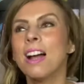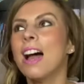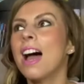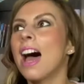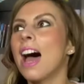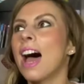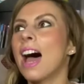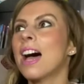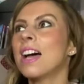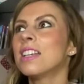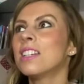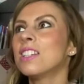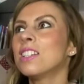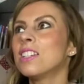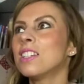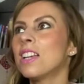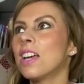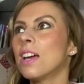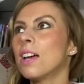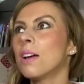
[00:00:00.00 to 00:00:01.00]
and
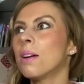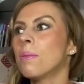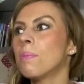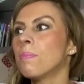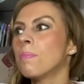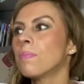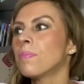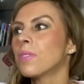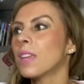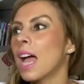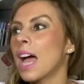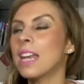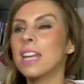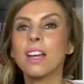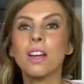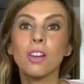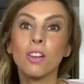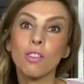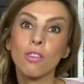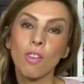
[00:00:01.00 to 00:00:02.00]
I
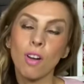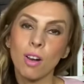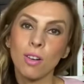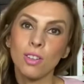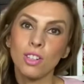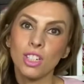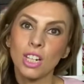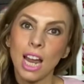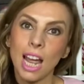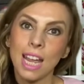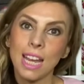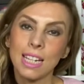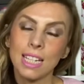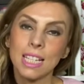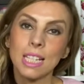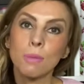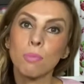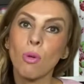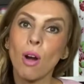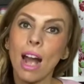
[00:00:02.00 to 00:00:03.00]
crocheted a
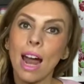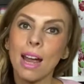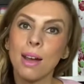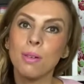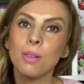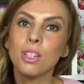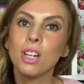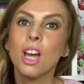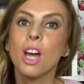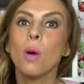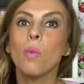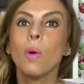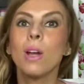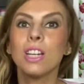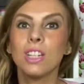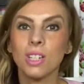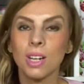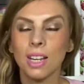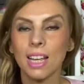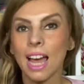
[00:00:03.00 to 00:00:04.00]
sprout,
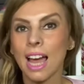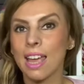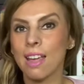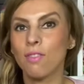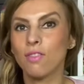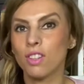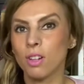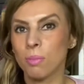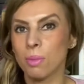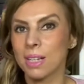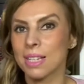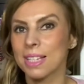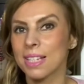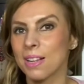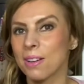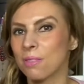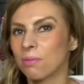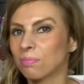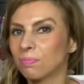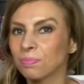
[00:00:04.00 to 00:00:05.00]
which I gave to my
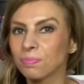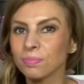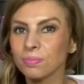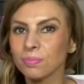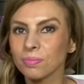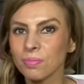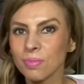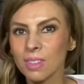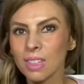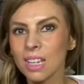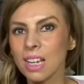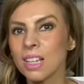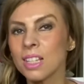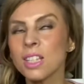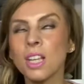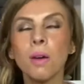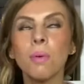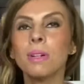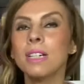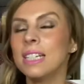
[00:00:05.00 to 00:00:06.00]
son.
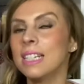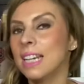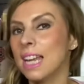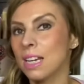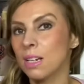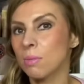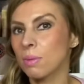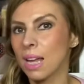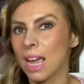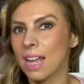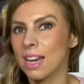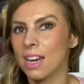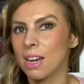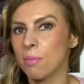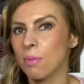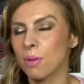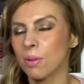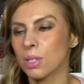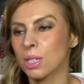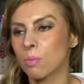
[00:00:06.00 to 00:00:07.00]
So I didn't end up getting any
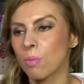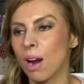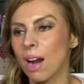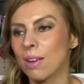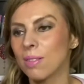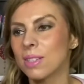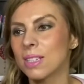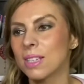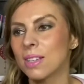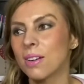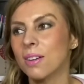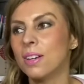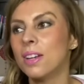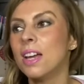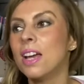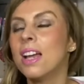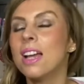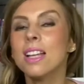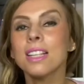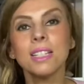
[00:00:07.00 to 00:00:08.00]
more sprouts done.
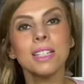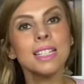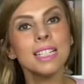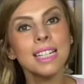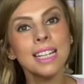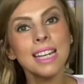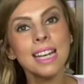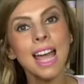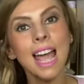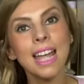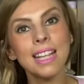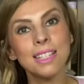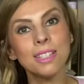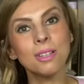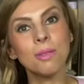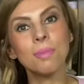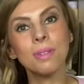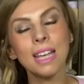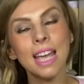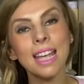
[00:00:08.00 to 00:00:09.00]
So I didn't end
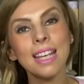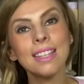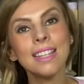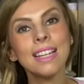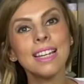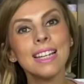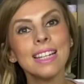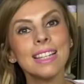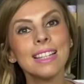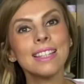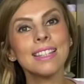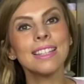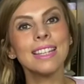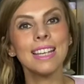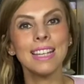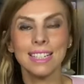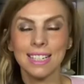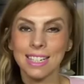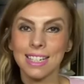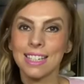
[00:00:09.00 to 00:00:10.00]
up getting the little
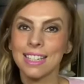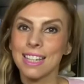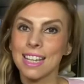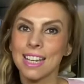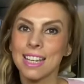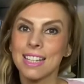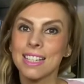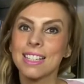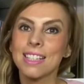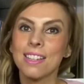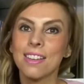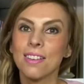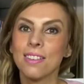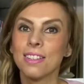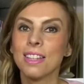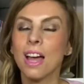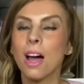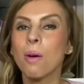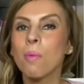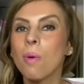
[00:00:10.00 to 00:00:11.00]
knitted things done
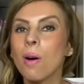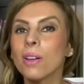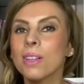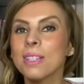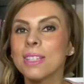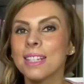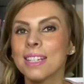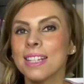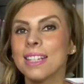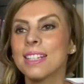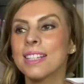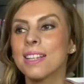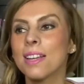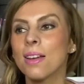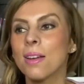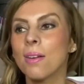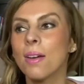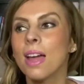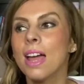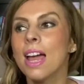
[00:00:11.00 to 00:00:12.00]
that I wanted
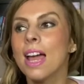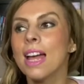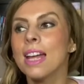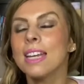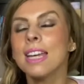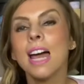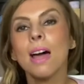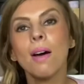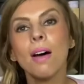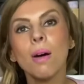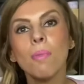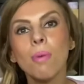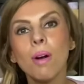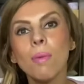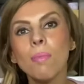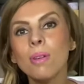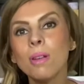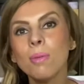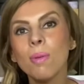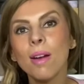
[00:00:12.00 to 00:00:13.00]
to. Now, I
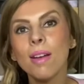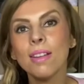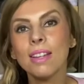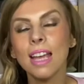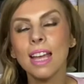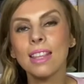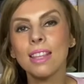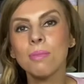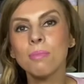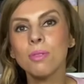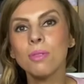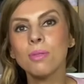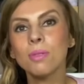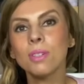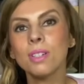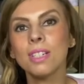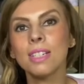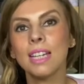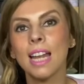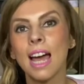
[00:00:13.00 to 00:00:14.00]
probably won't get them all
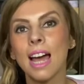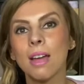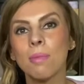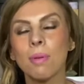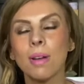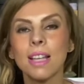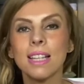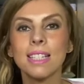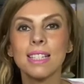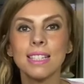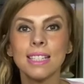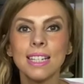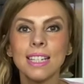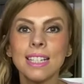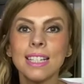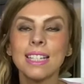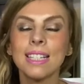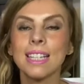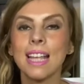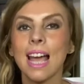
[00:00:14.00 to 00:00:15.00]
done now, but I
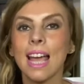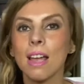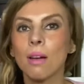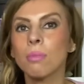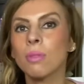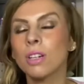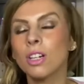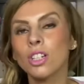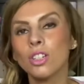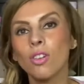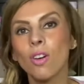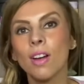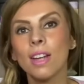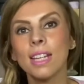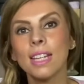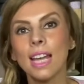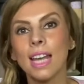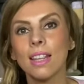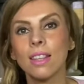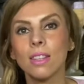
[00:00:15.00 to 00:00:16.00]
did say I'm going to try and
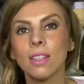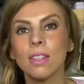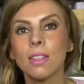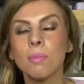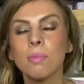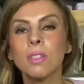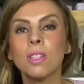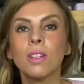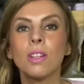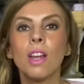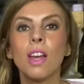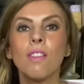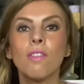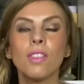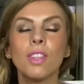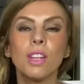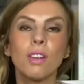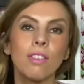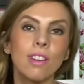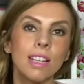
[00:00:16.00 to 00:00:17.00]
get them done over
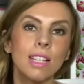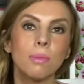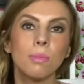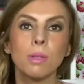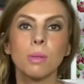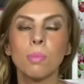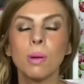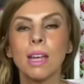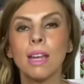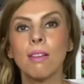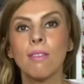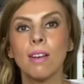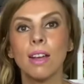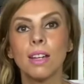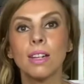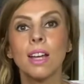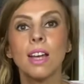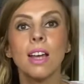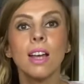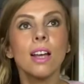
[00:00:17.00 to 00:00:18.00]
the Christmas period.
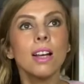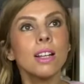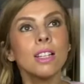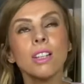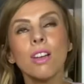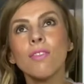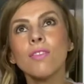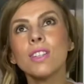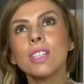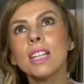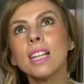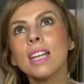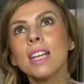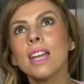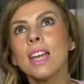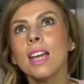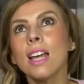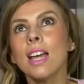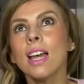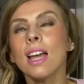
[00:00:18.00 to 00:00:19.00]
Because obviously,
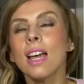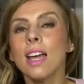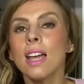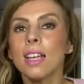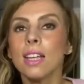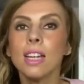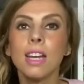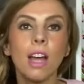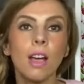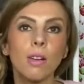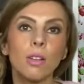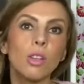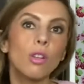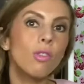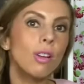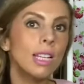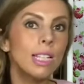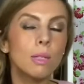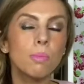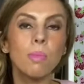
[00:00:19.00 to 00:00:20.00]
you know, the
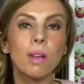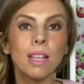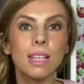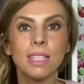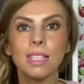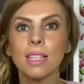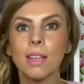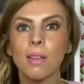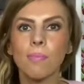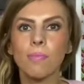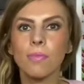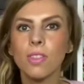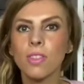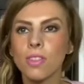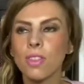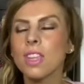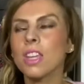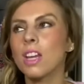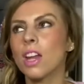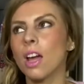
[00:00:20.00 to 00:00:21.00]
Christmas,
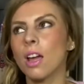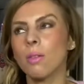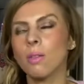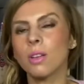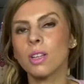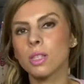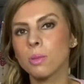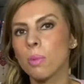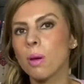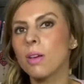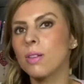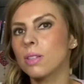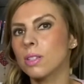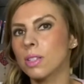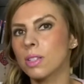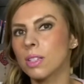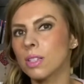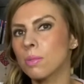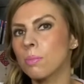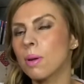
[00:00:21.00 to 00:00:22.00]
you know, I suppose,
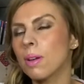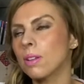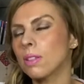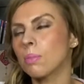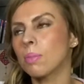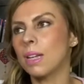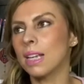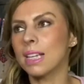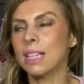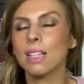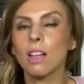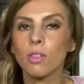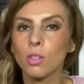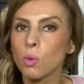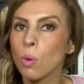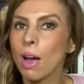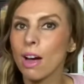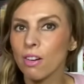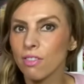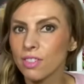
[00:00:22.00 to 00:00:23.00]
supposedly it's like
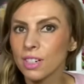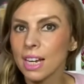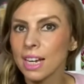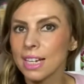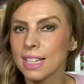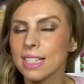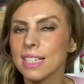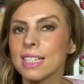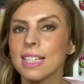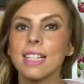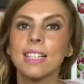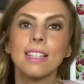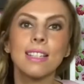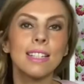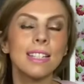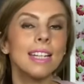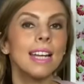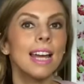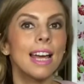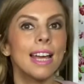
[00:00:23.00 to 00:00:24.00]
12 days, and it's
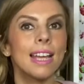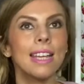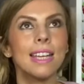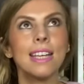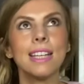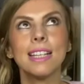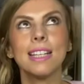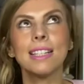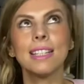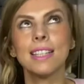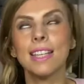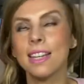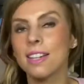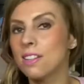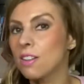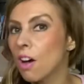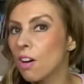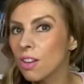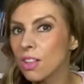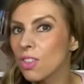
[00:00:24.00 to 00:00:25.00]
today is the
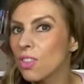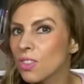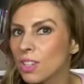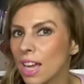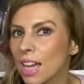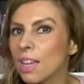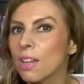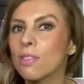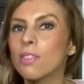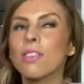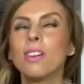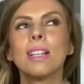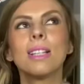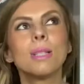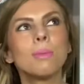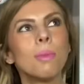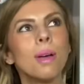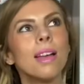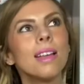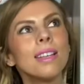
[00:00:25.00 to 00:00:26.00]
9th day of
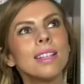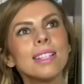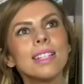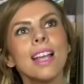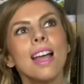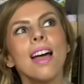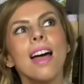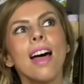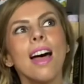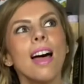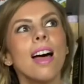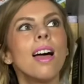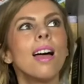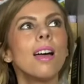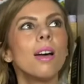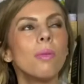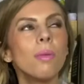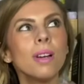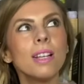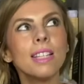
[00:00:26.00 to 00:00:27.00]
Christmas.
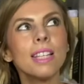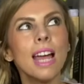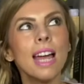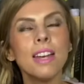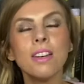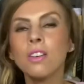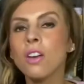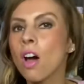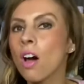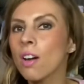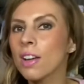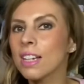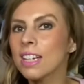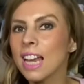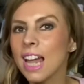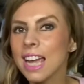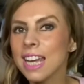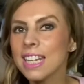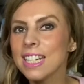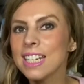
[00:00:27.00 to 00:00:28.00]
It's that nine
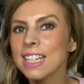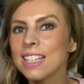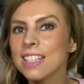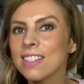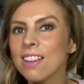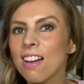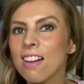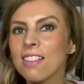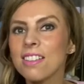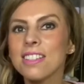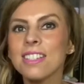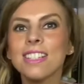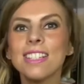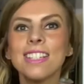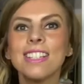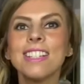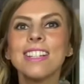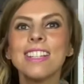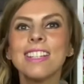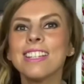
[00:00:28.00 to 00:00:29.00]
ladies
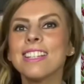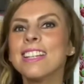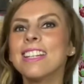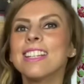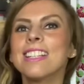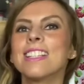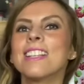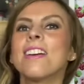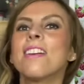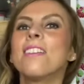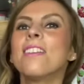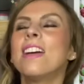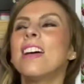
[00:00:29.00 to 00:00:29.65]
dancing, isn't it? So,